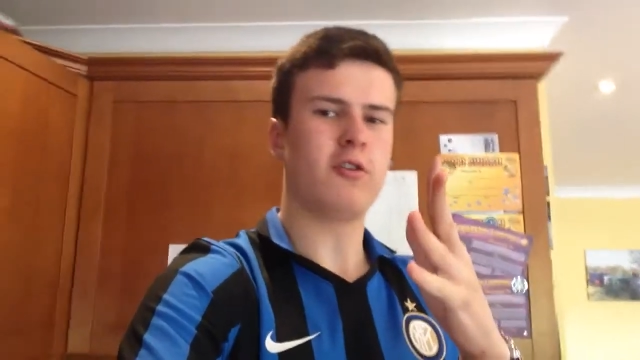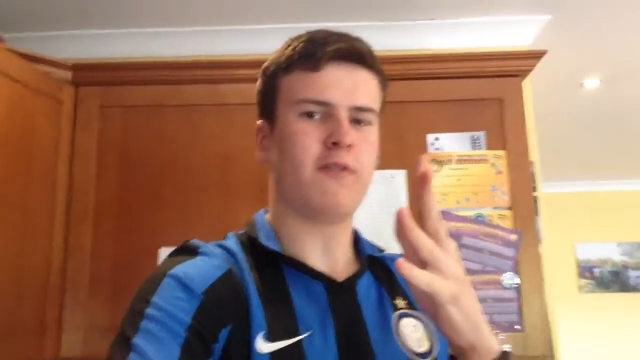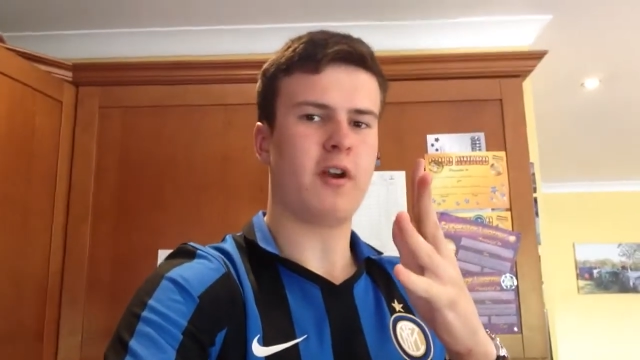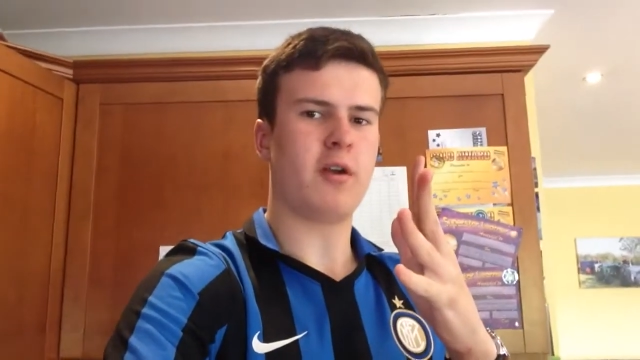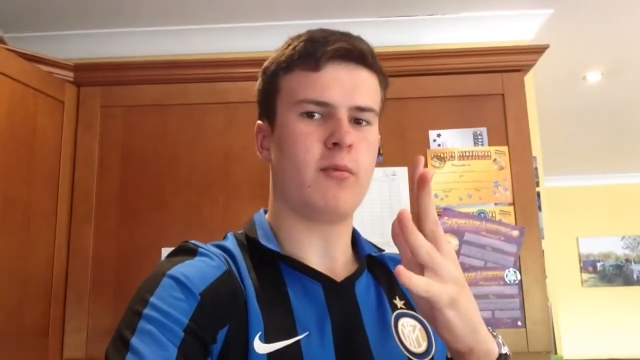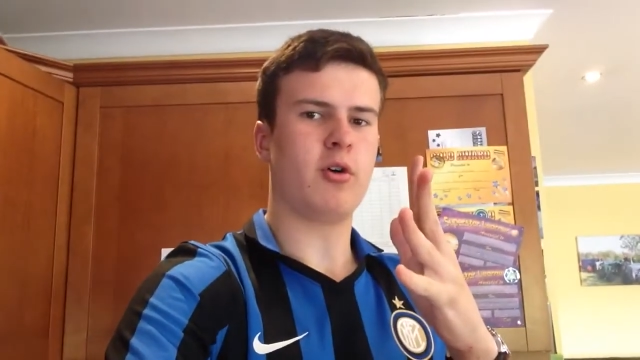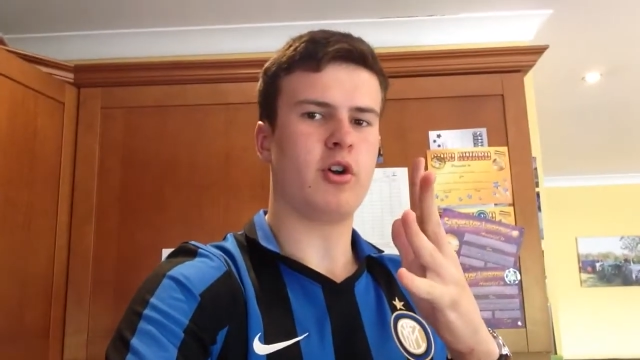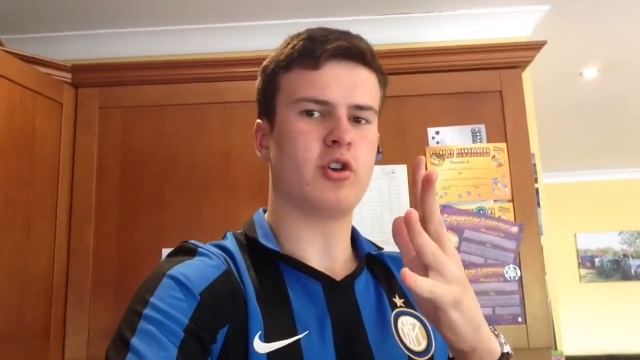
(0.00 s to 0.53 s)
you
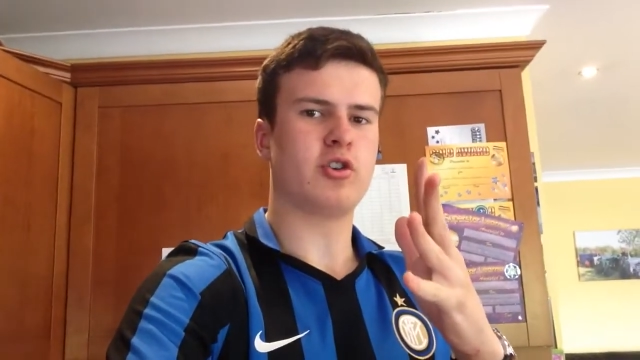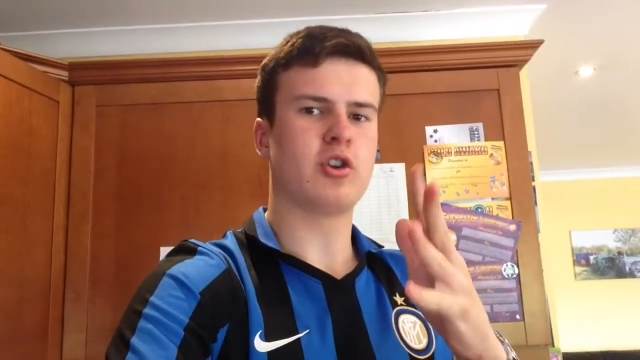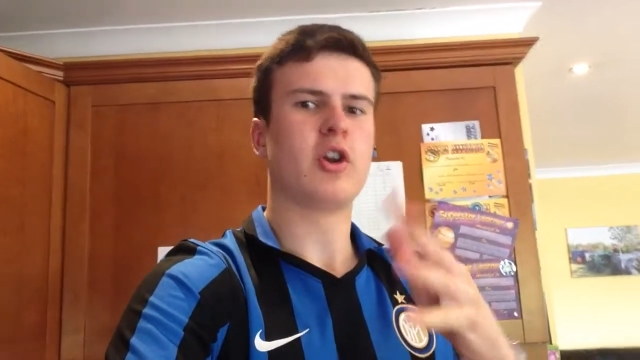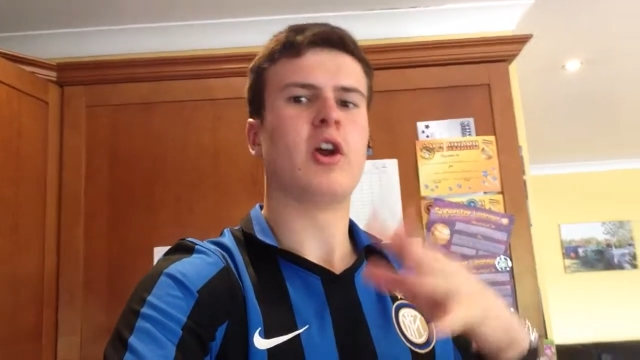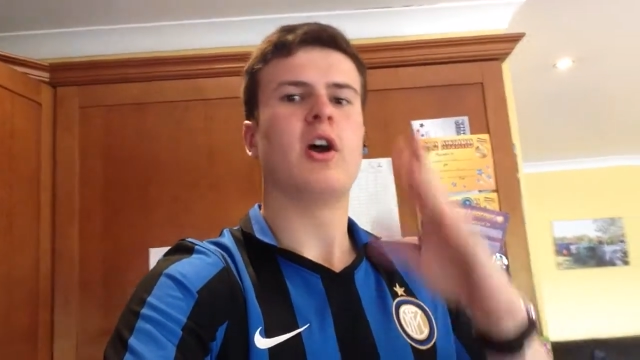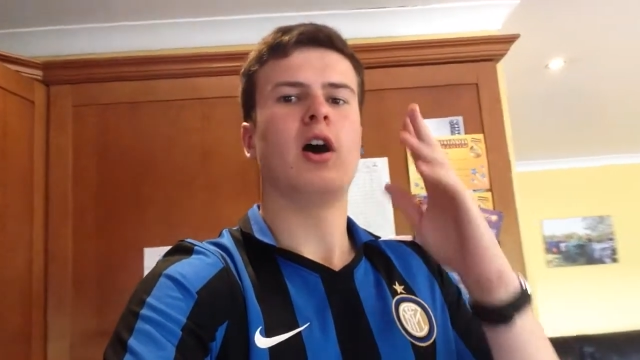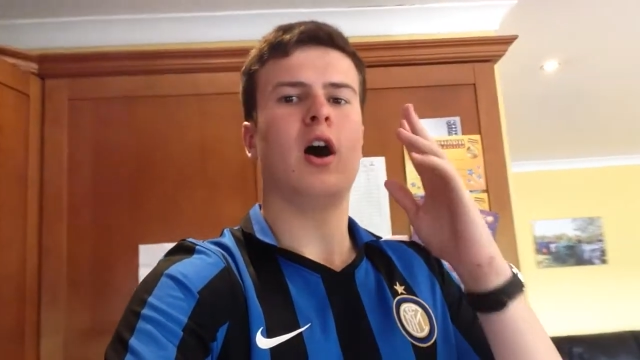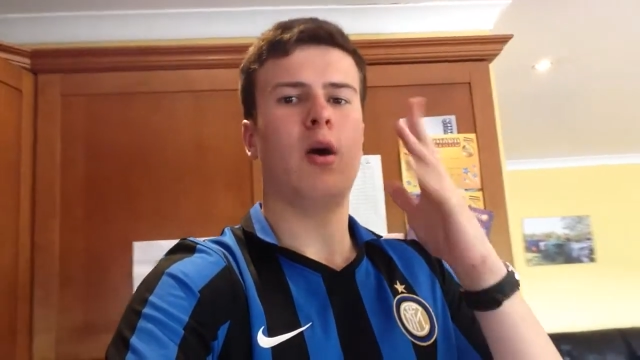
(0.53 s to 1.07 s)
very much.
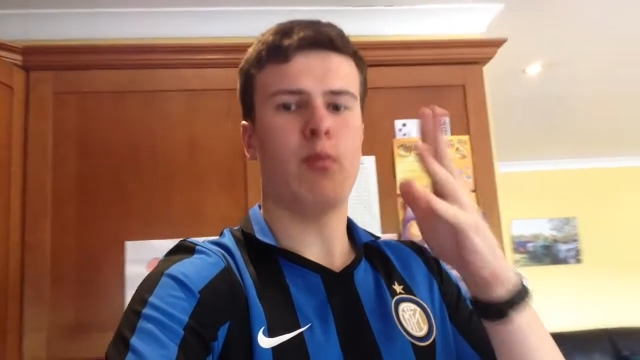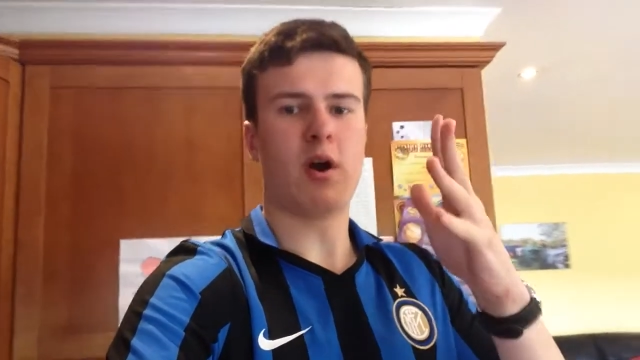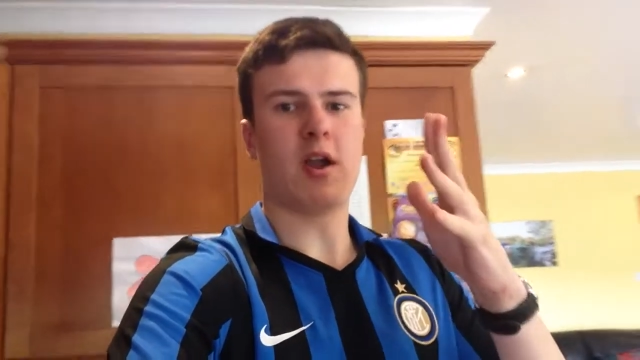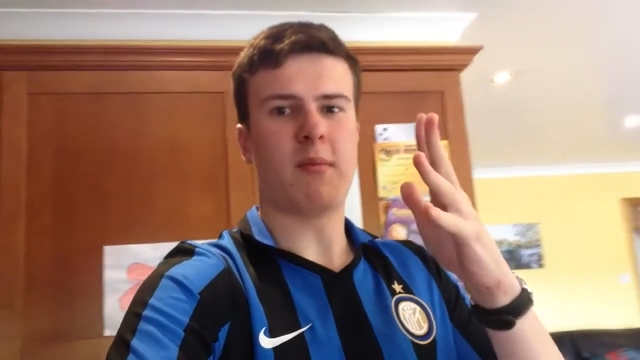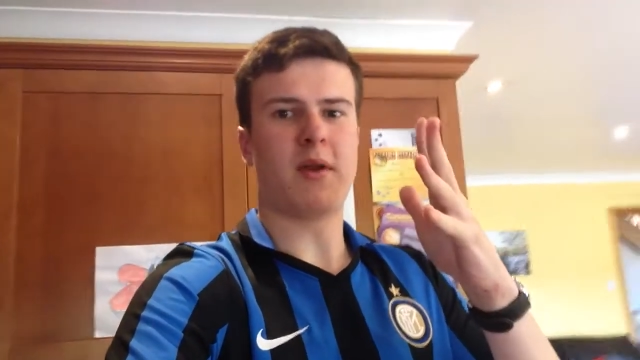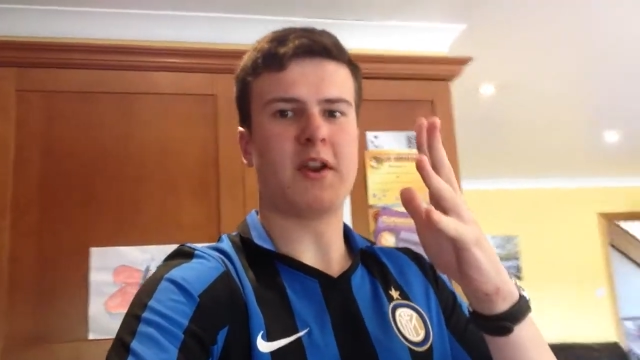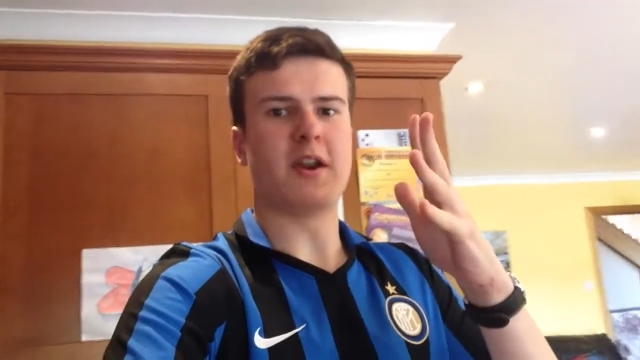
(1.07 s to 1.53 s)
I'm wanting my